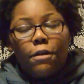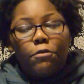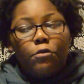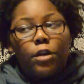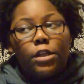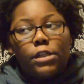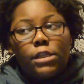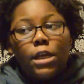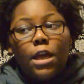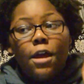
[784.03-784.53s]
I
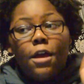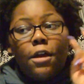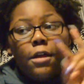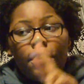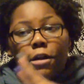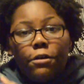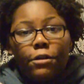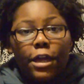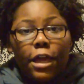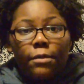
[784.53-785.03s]
was
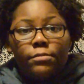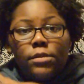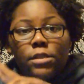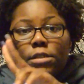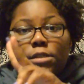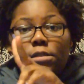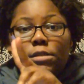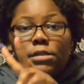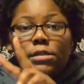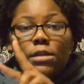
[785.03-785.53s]

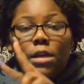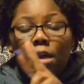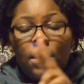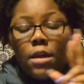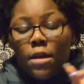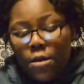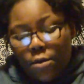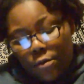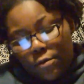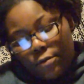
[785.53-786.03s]
co-captains
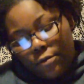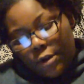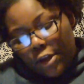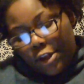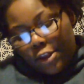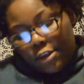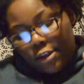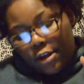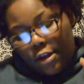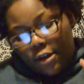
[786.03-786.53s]

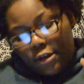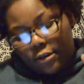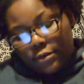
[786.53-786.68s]
with